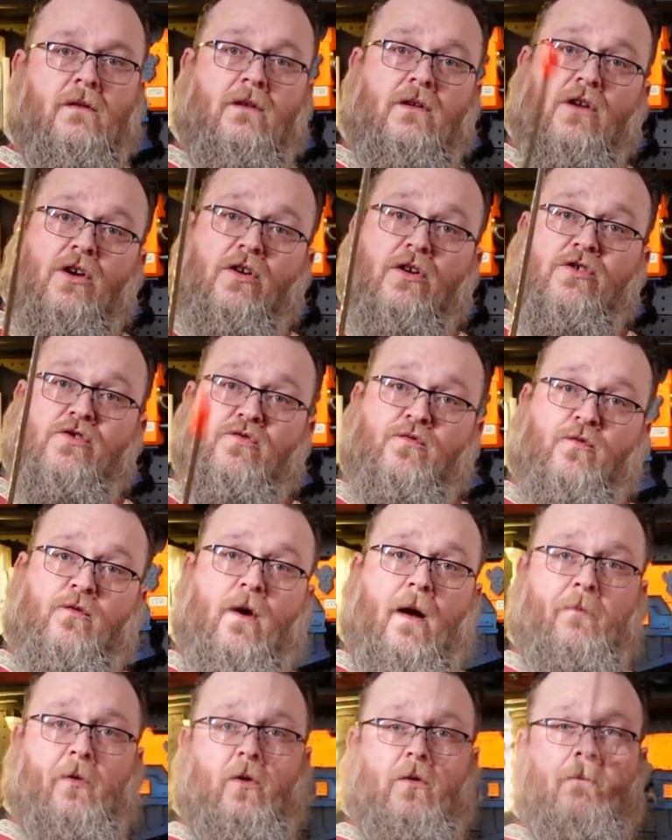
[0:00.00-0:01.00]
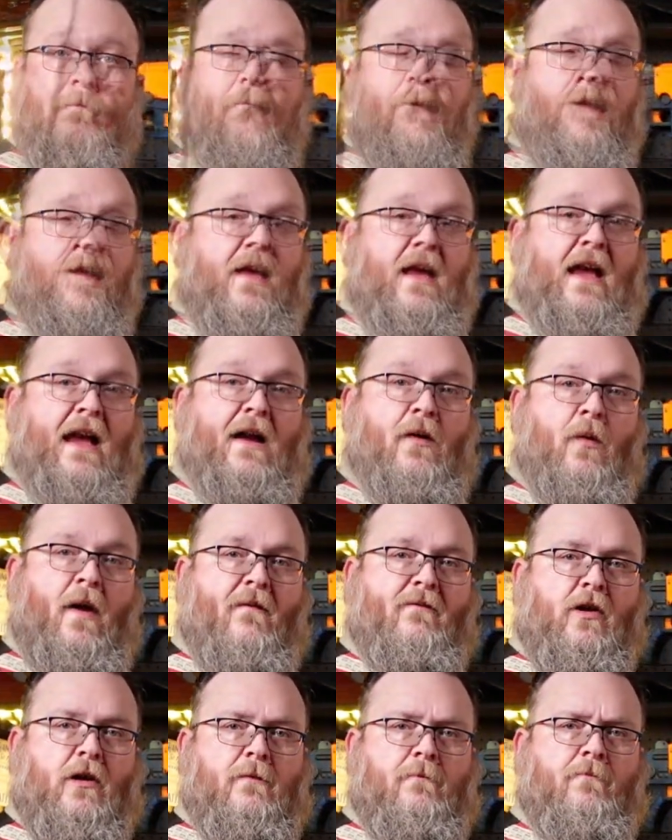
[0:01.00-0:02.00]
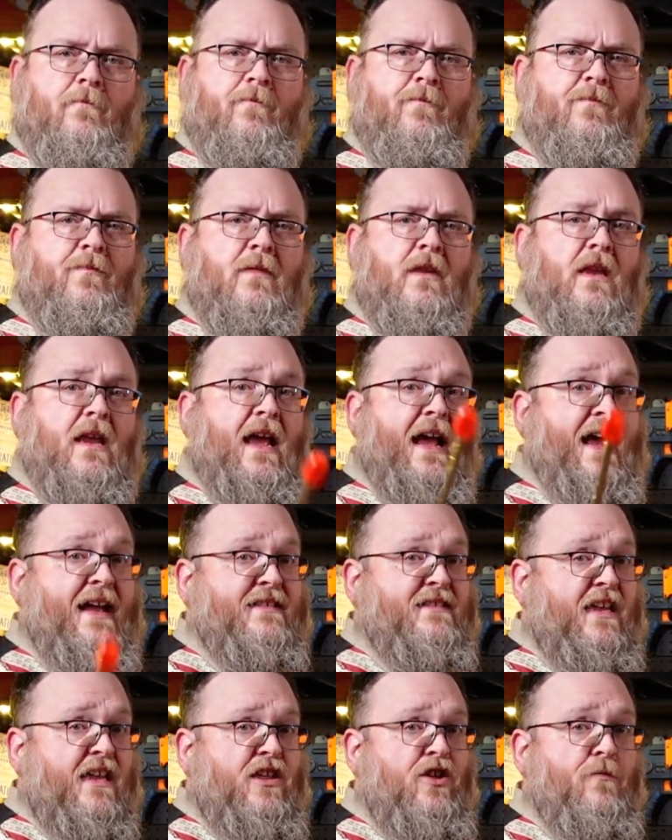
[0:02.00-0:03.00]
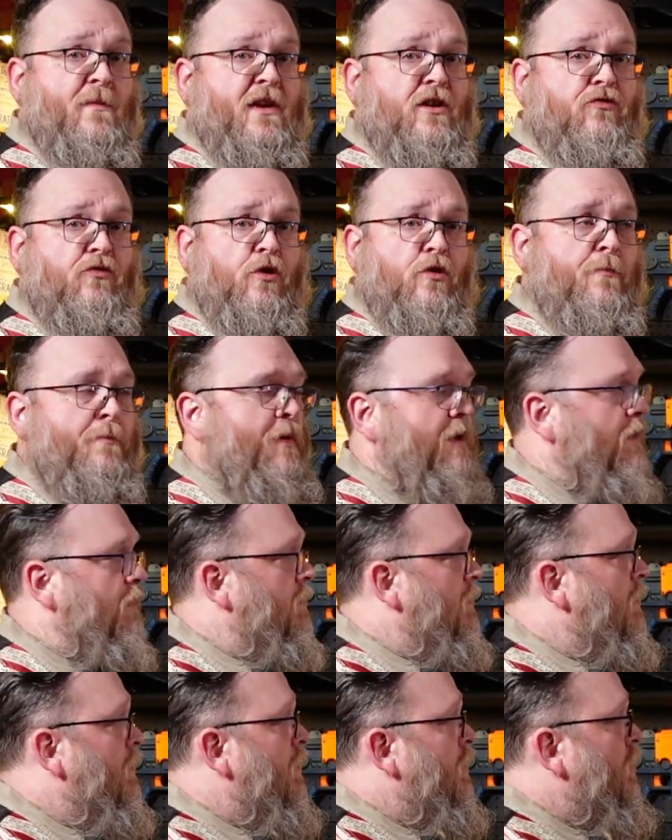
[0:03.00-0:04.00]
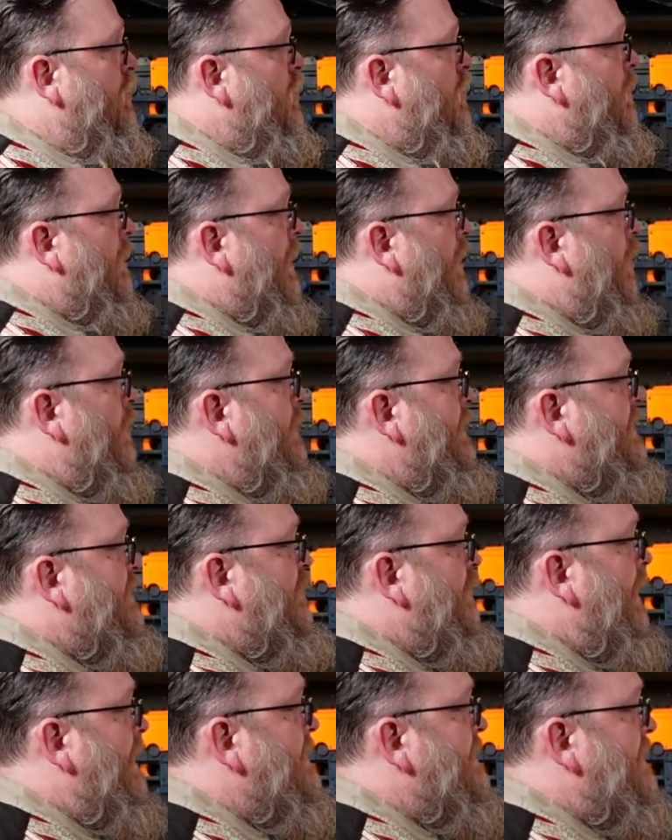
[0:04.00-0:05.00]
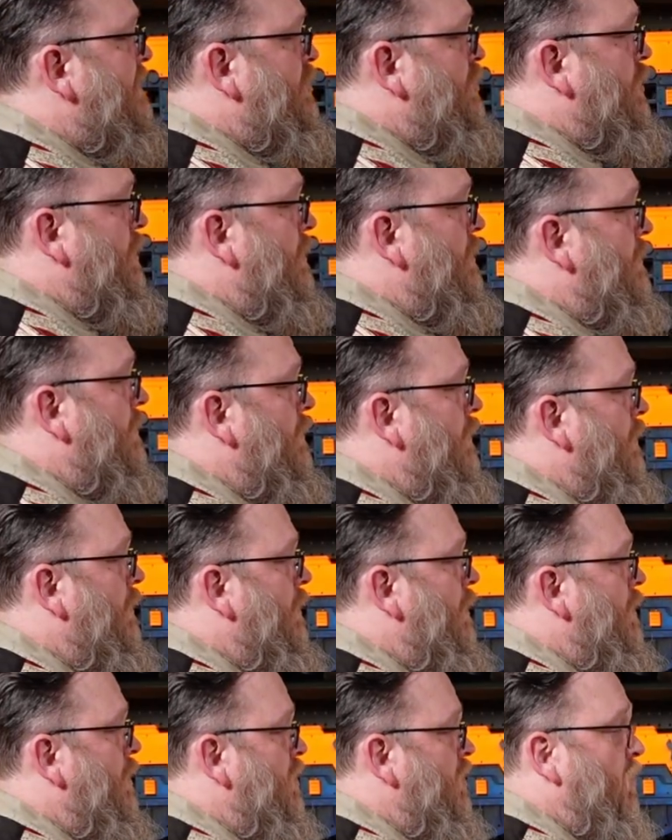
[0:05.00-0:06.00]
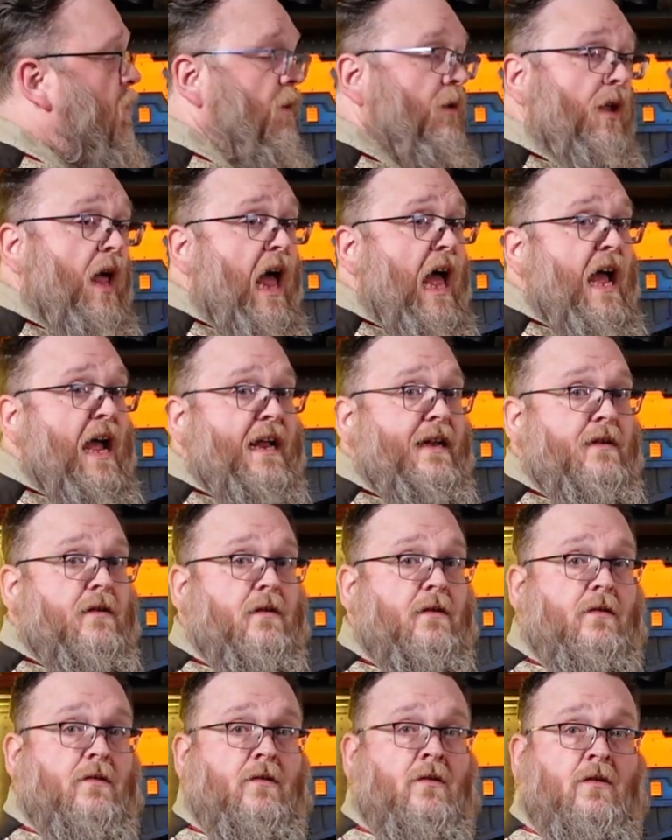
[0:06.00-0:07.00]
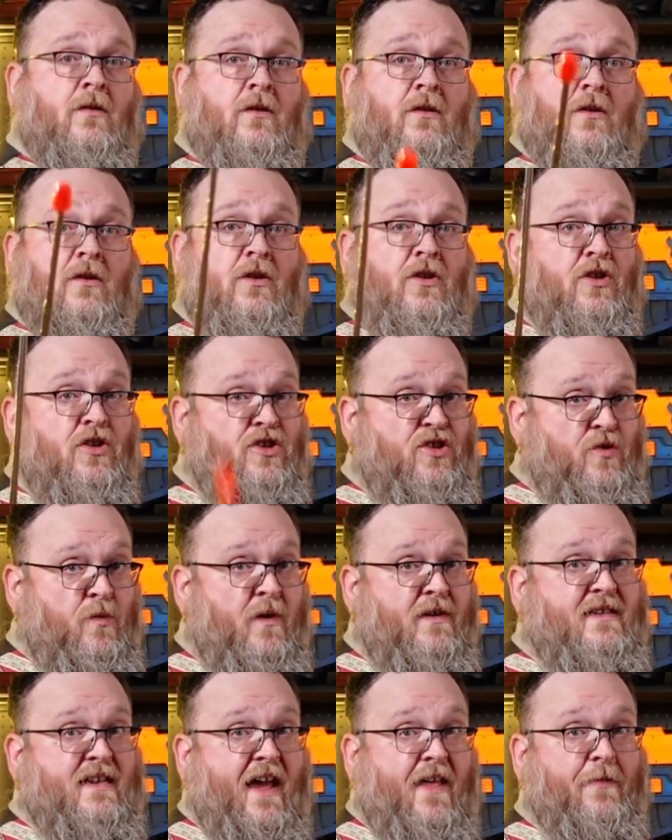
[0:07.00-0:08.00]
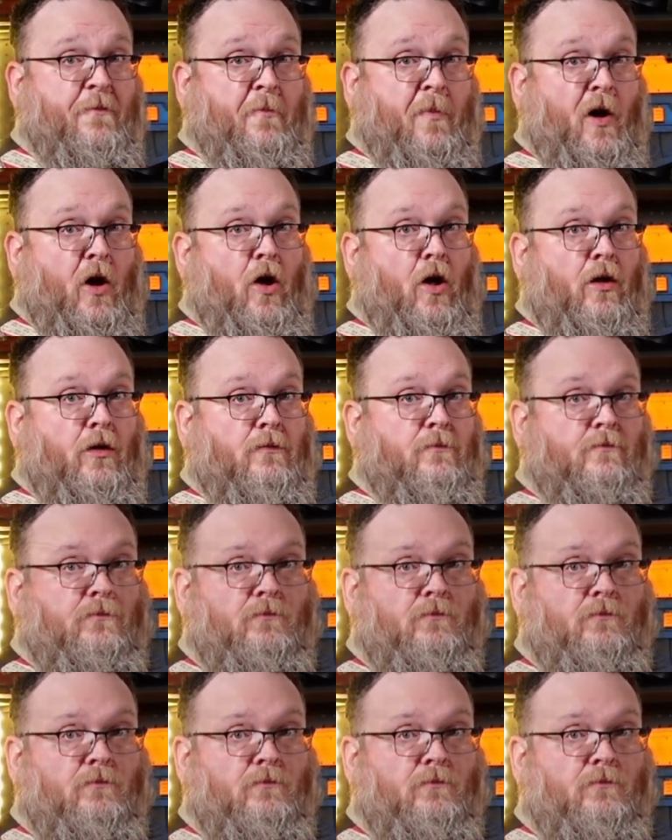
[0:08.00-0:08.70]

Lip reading: you're in trouble. However, as a human group, you can always transition your line to a death ball.